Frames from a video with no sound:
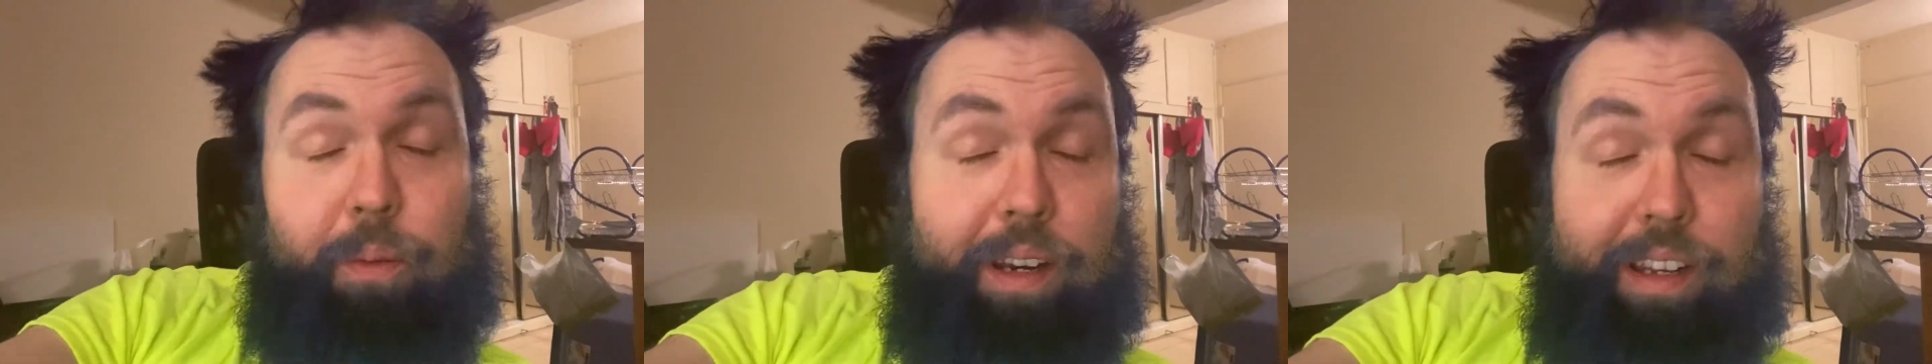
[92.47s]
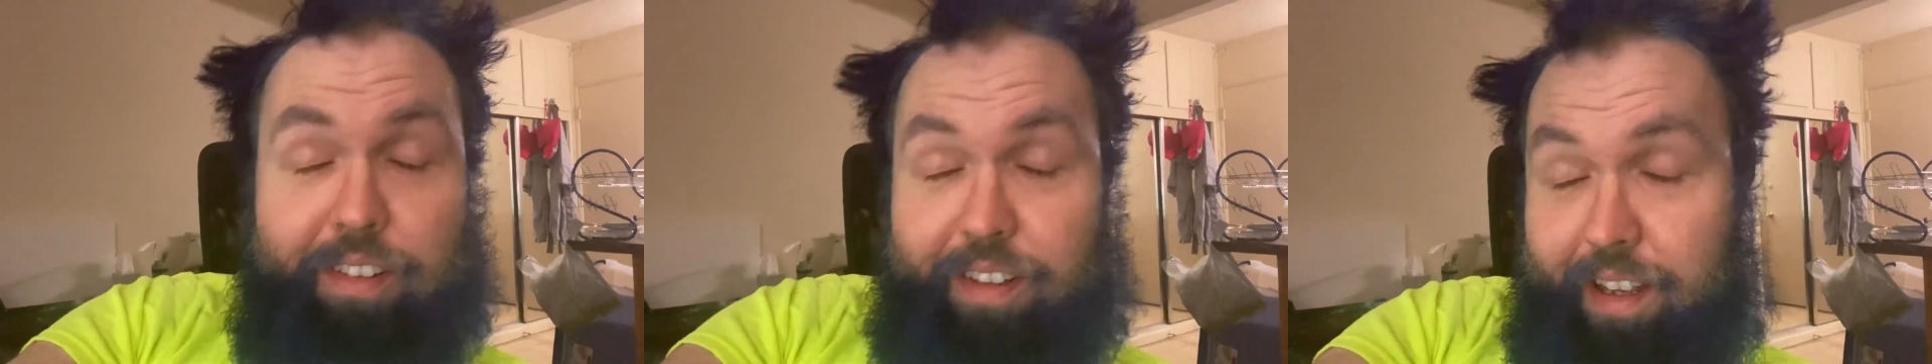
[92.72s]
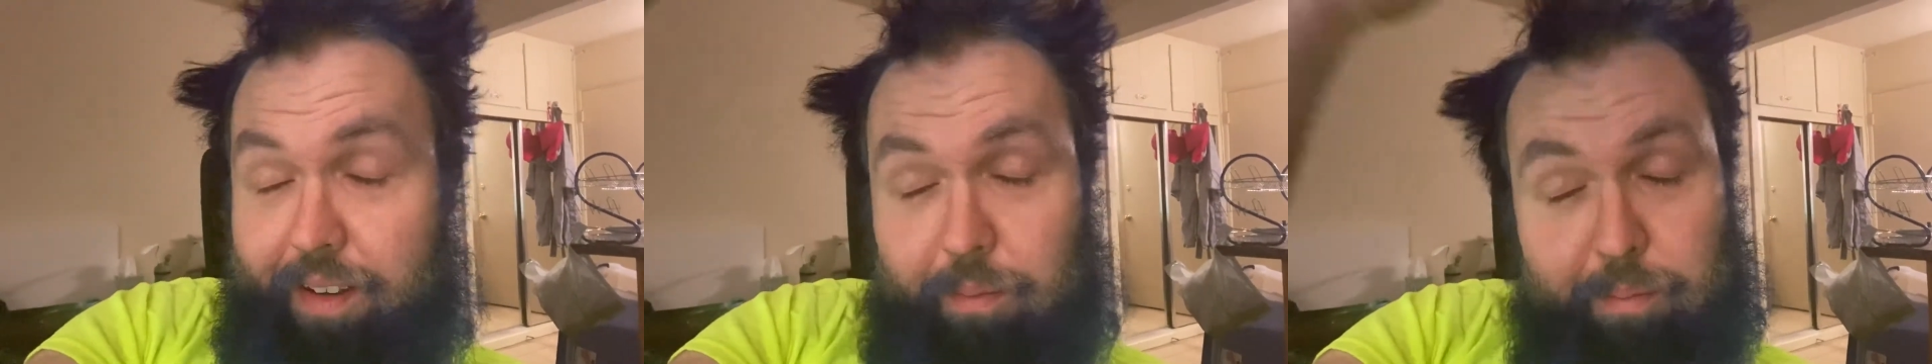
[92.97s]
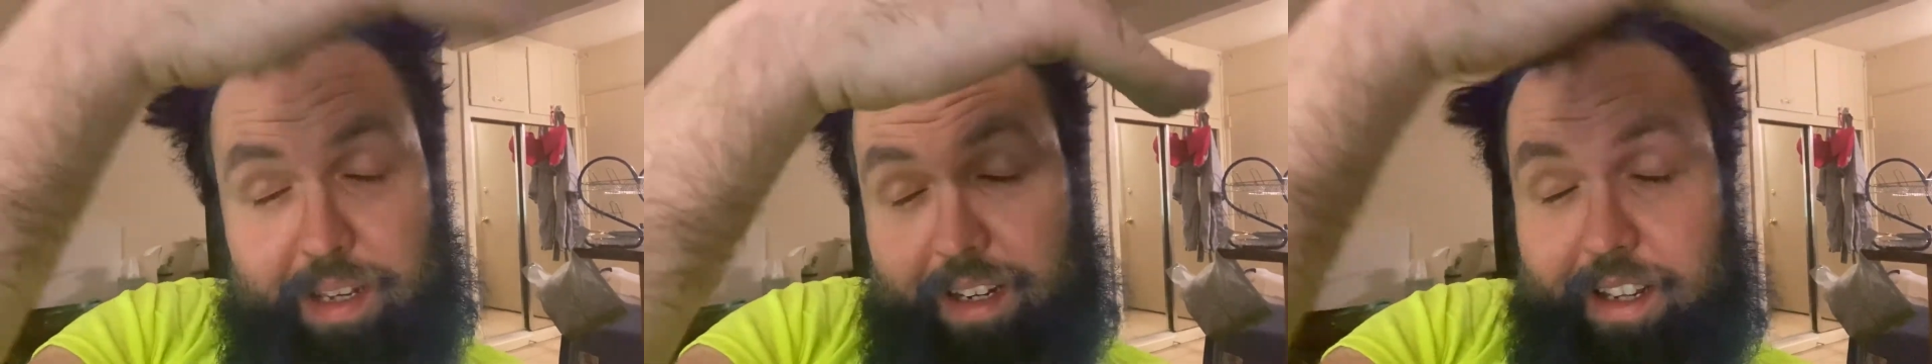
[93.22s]
when I just had
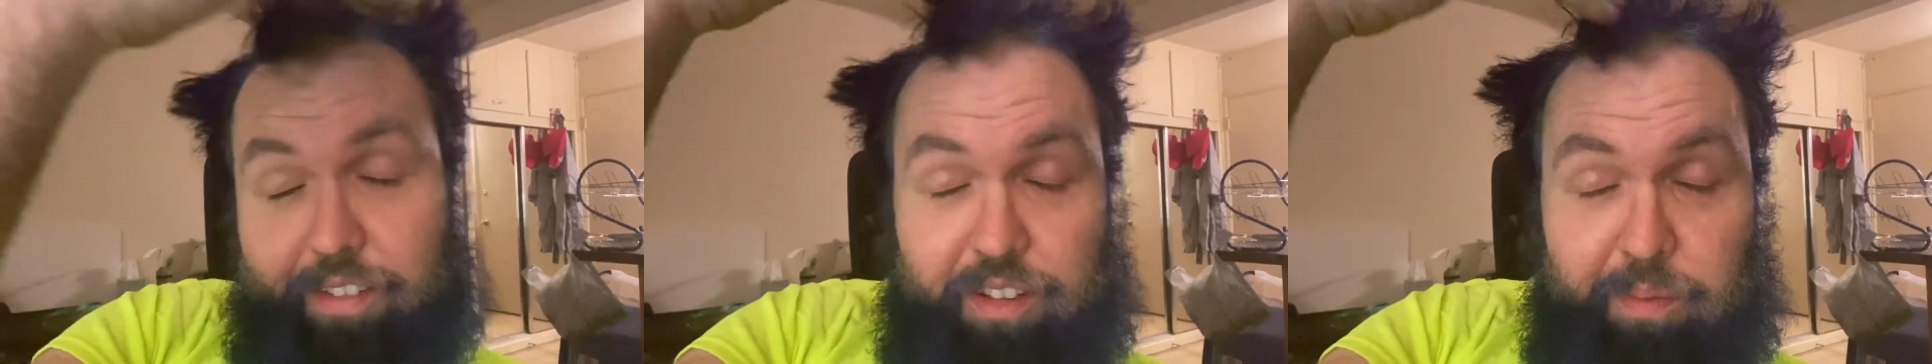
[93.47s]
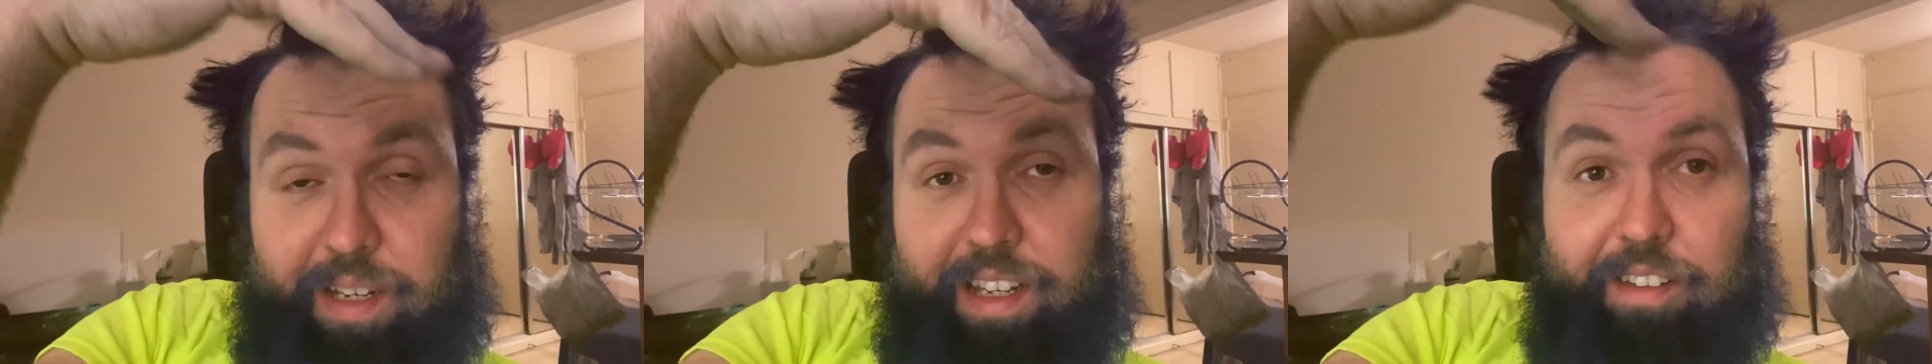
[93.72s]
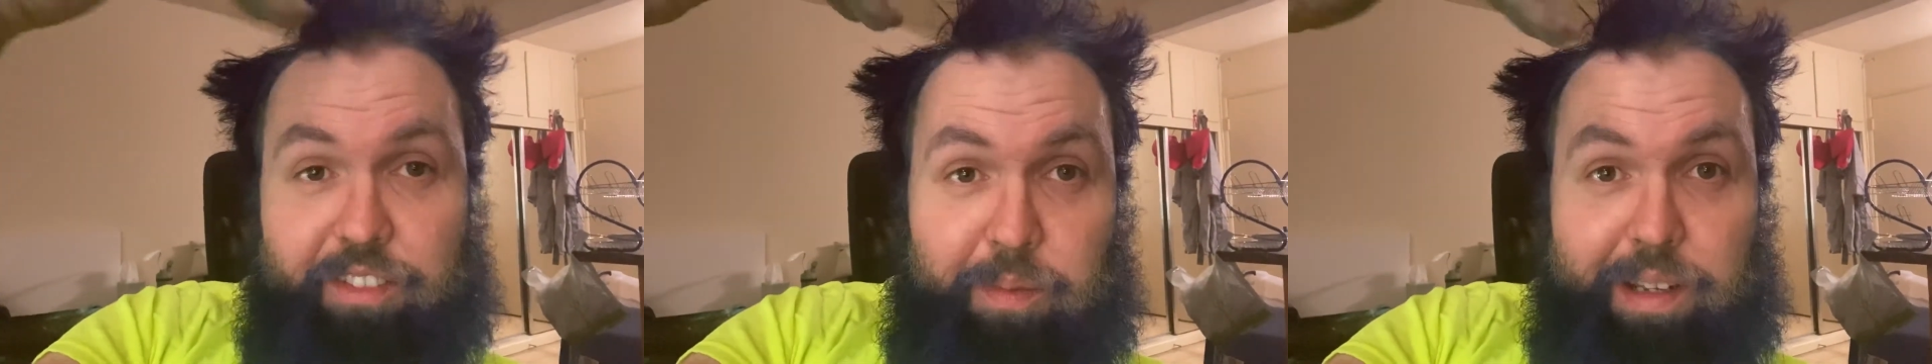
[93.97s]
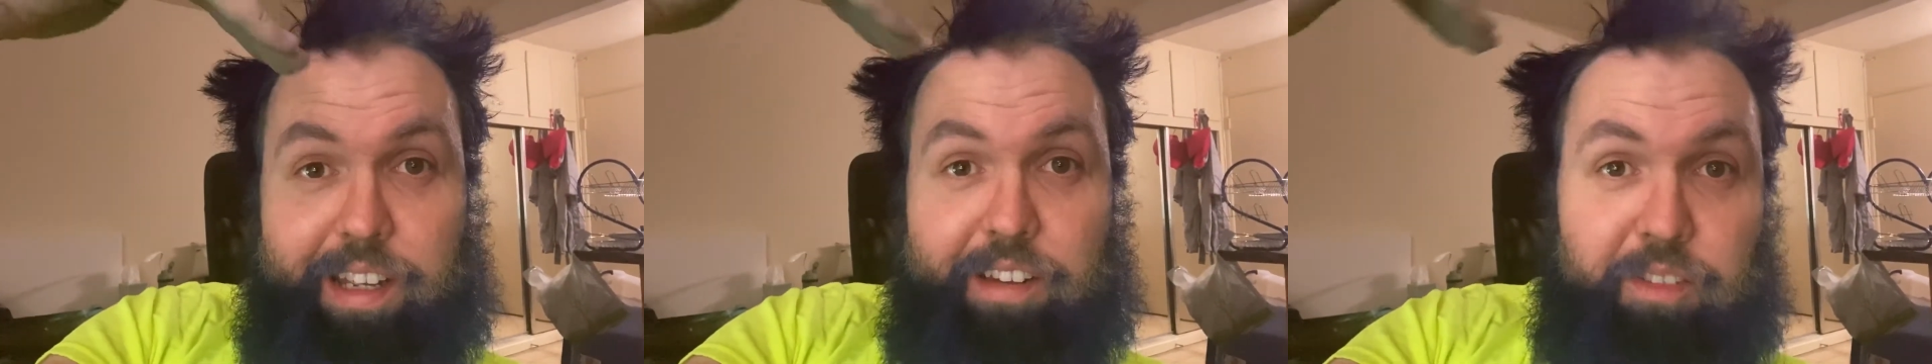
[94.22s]
meeting after meeting after
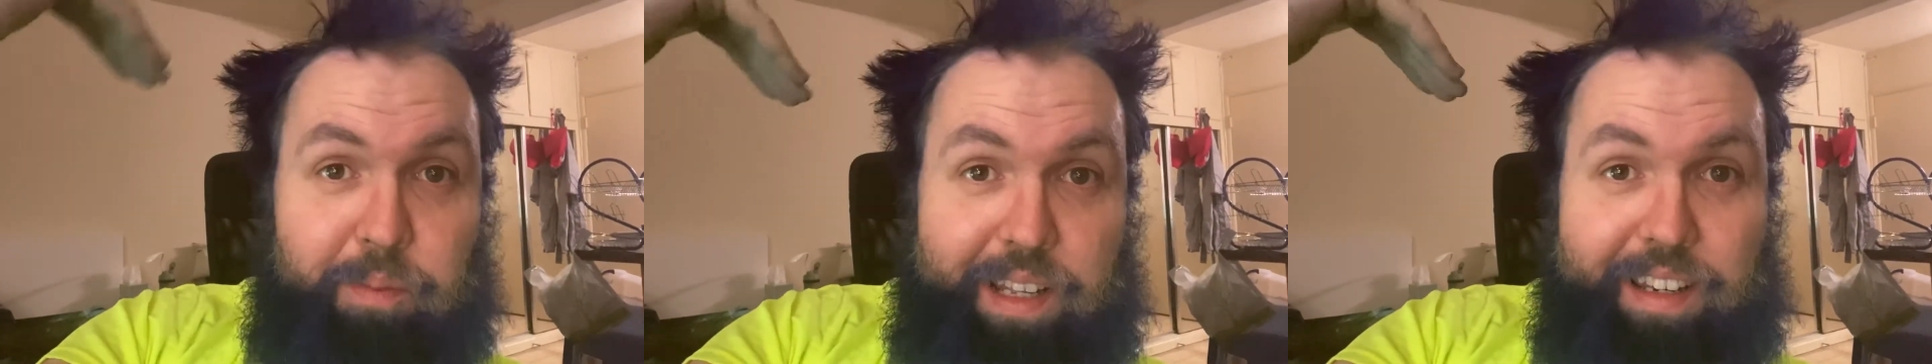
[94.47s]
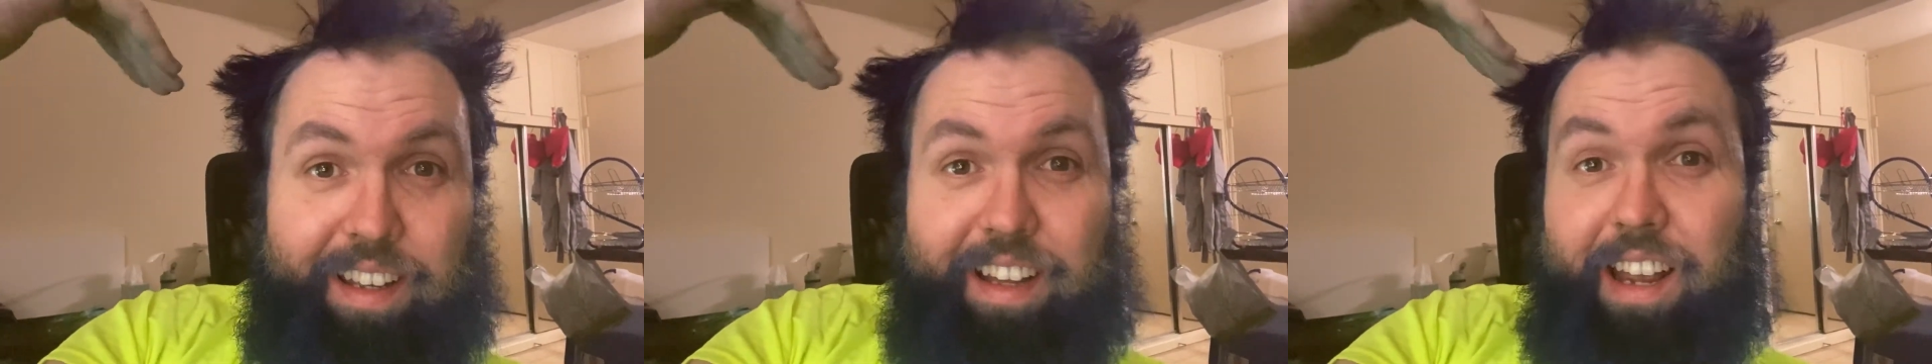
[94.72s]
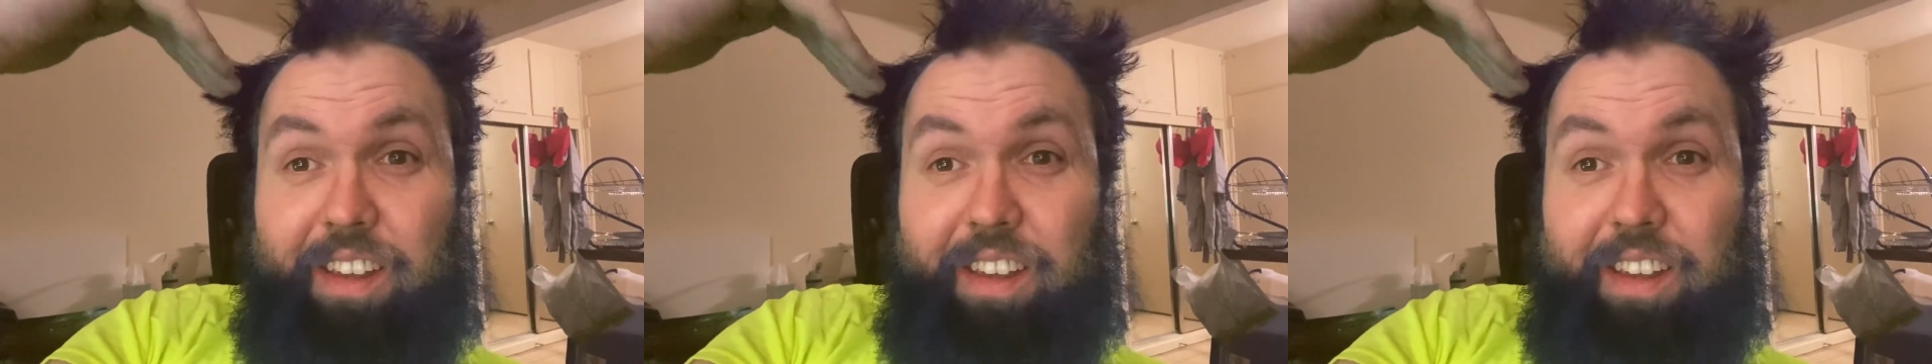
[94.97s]
meeting after meeting,